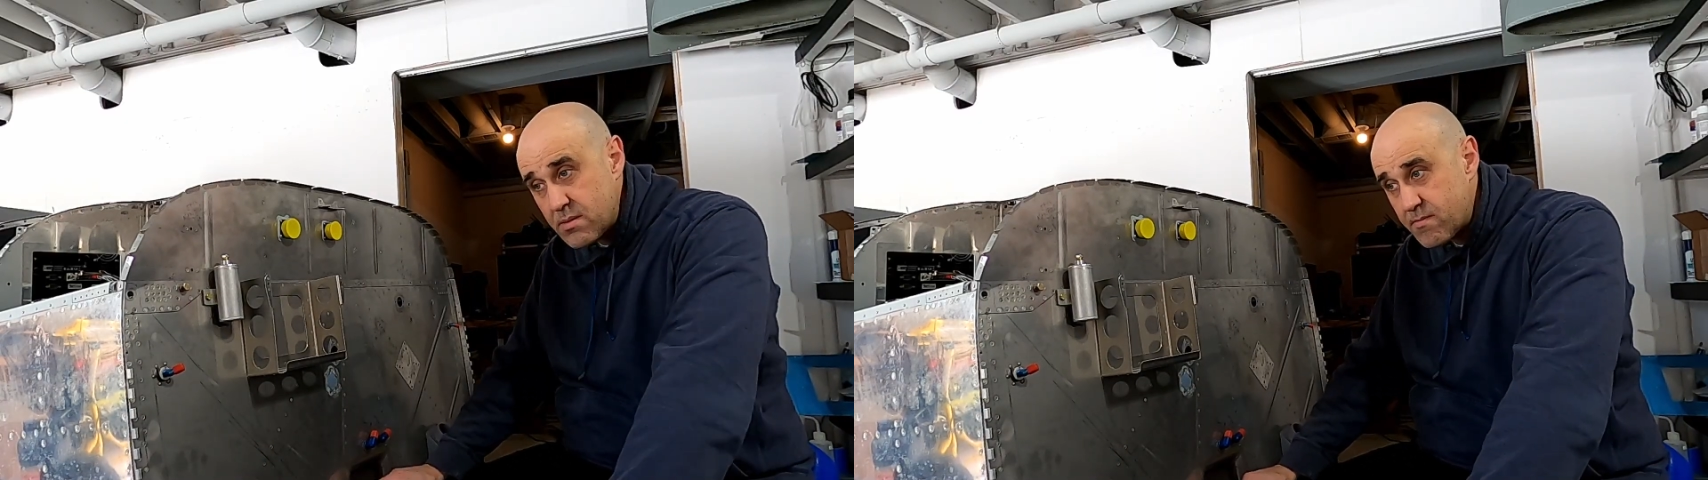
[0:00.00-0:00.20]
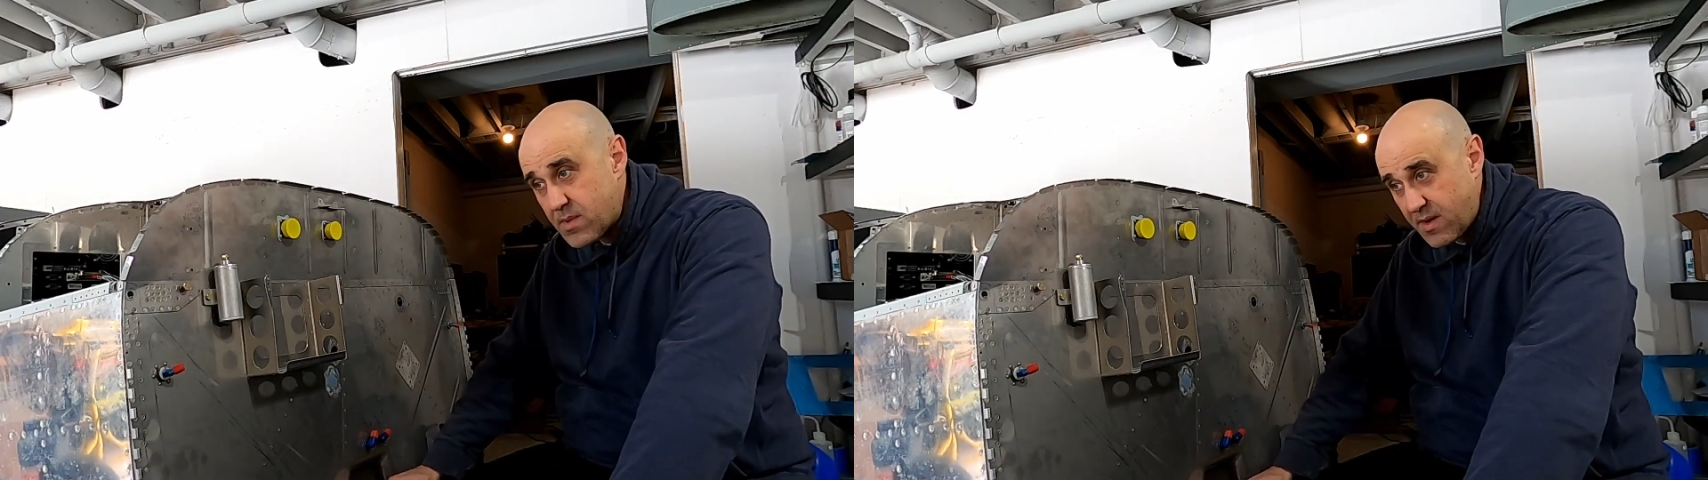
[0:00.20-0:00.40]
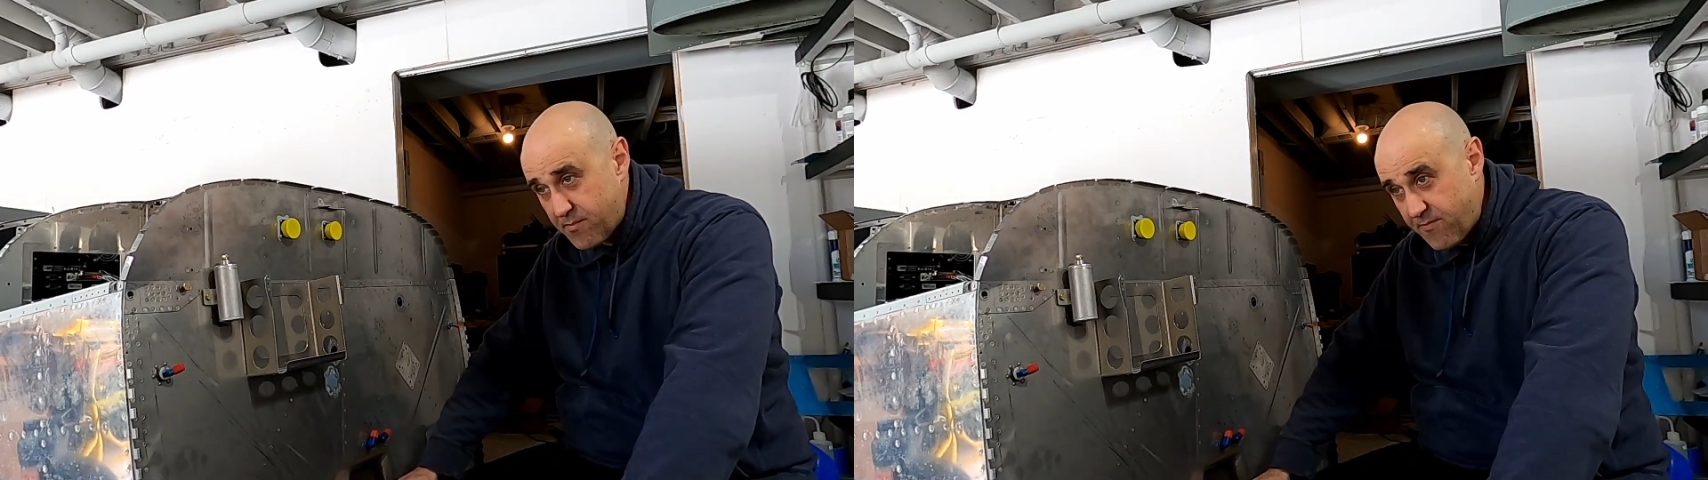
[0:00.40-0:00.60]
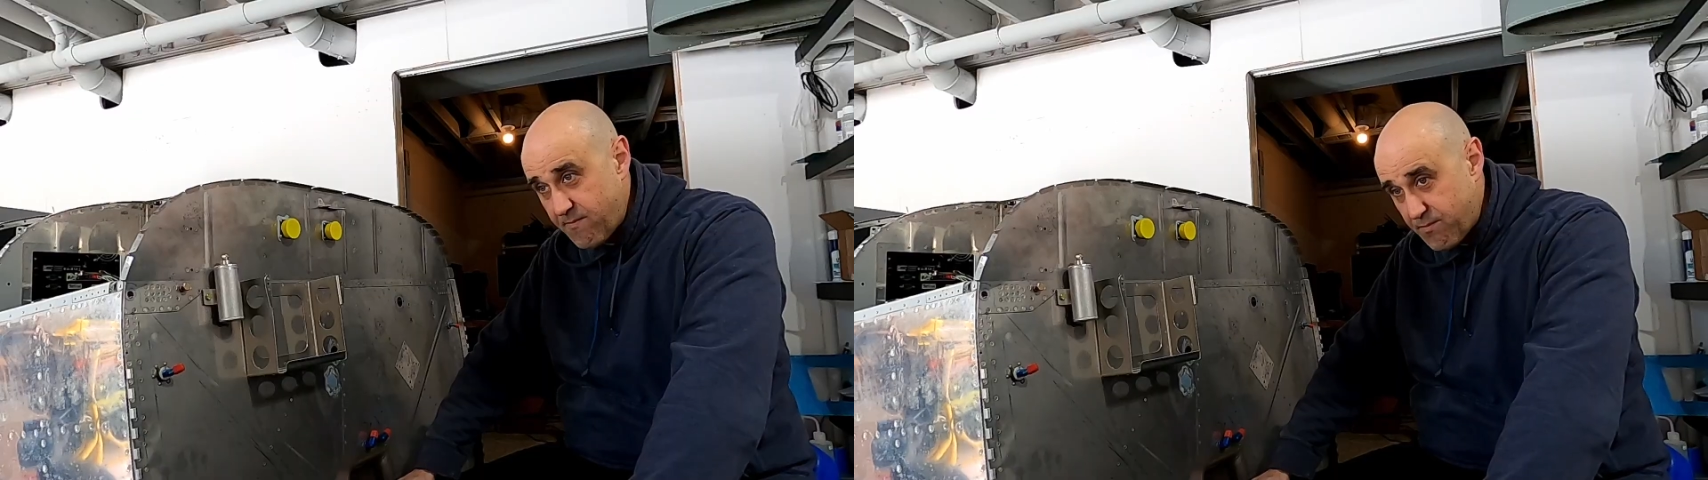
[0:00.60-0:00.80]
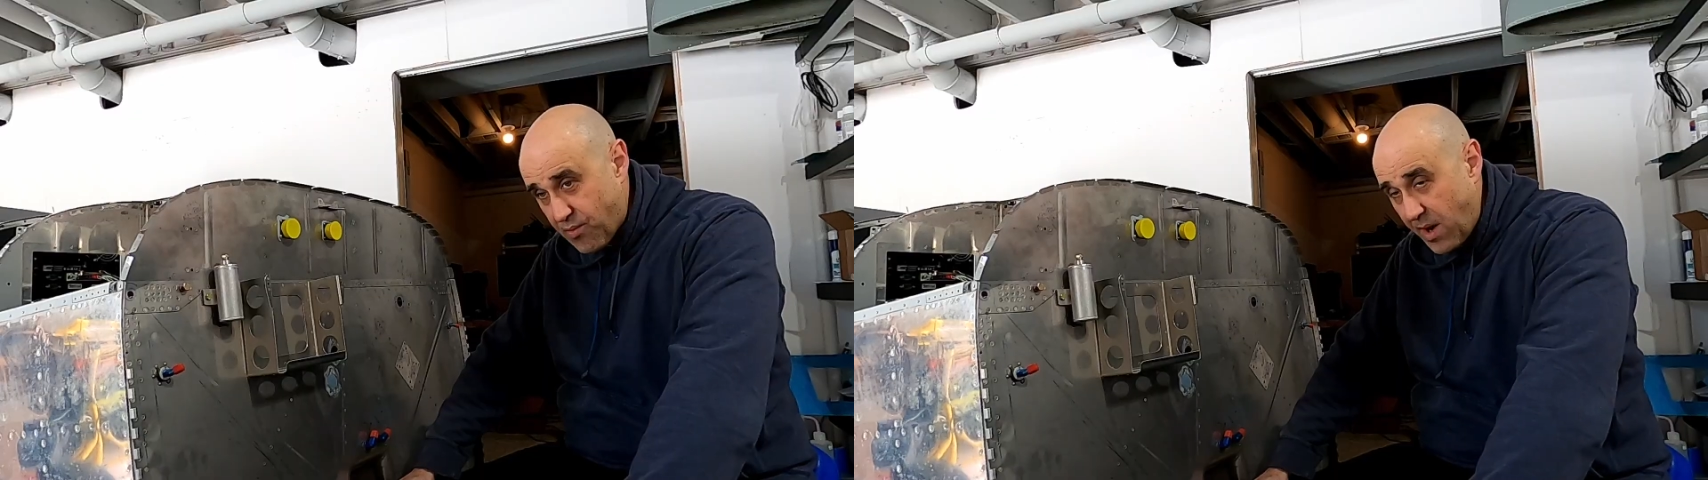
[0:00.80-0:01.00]
I'm gonna
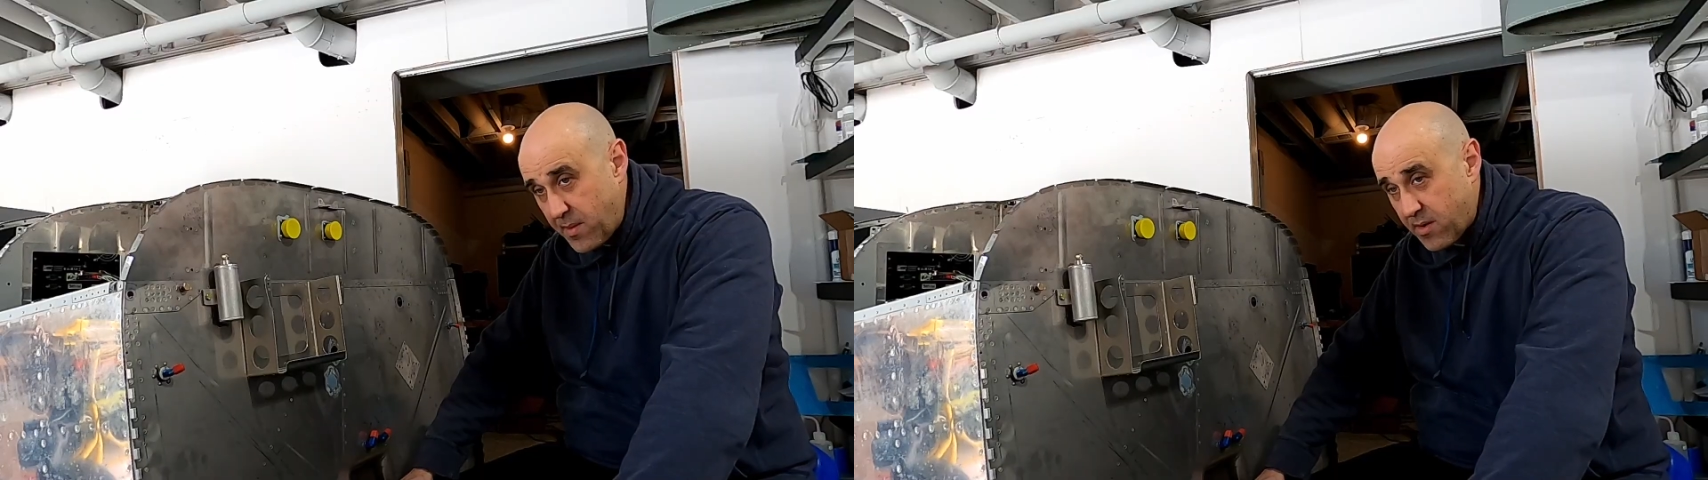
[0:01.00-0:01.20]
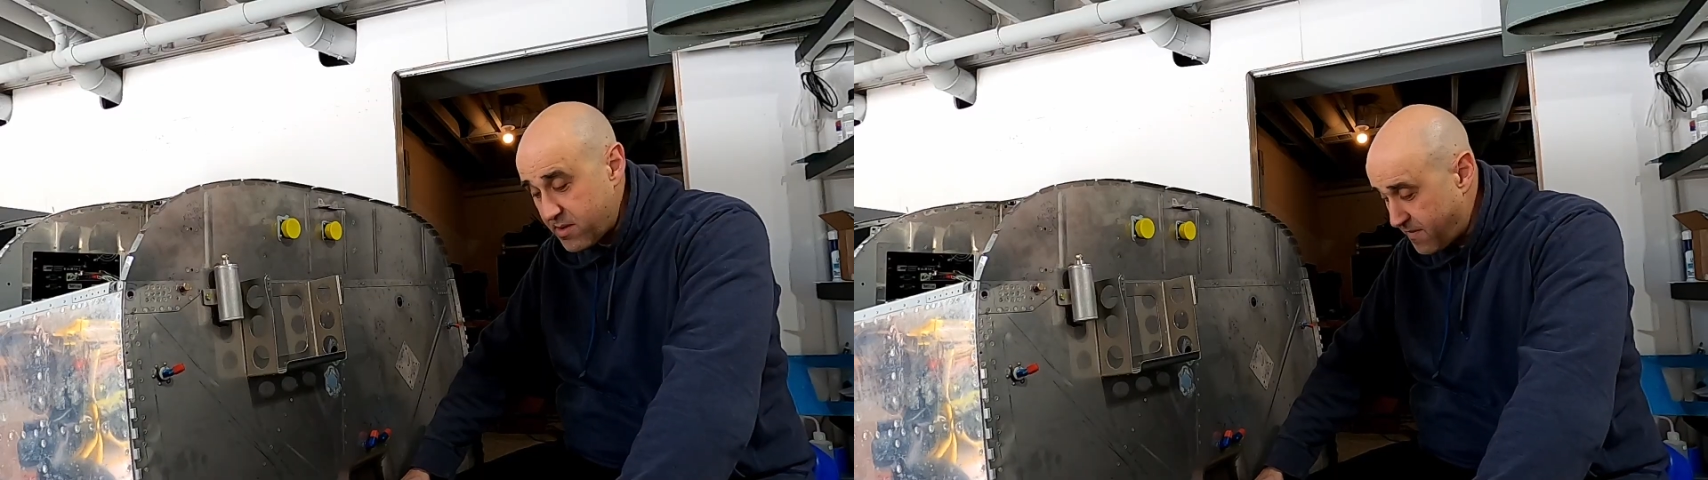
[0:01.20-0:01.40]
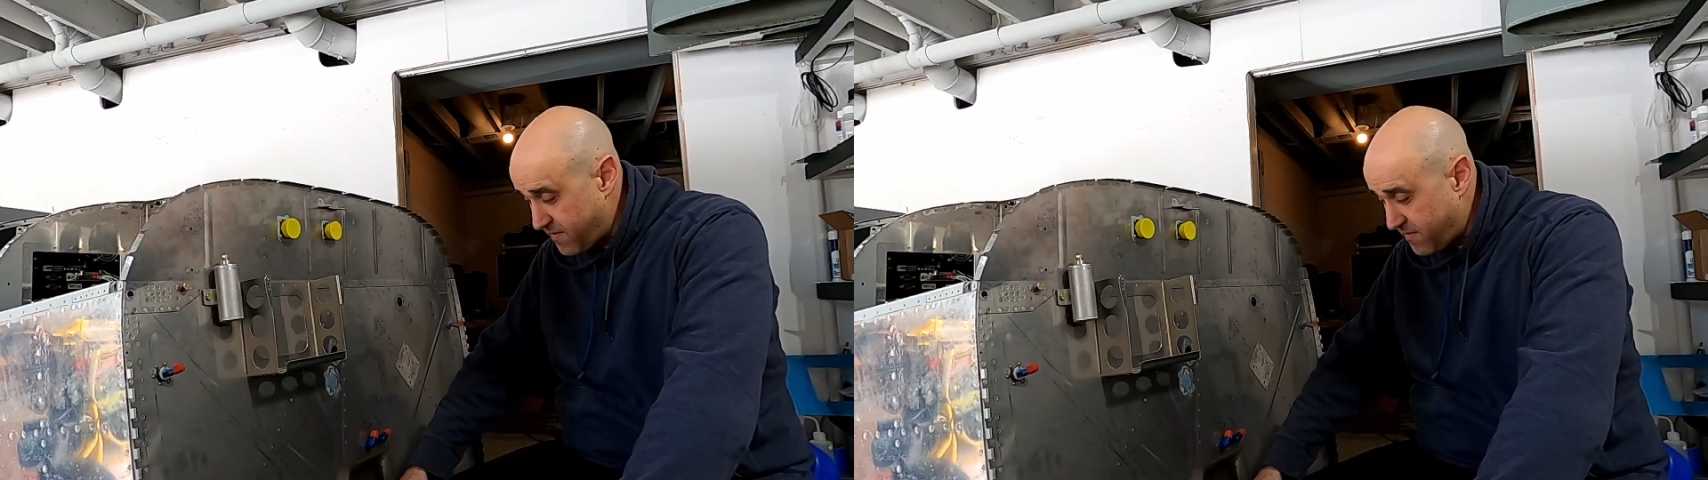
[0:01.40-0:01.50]
primarily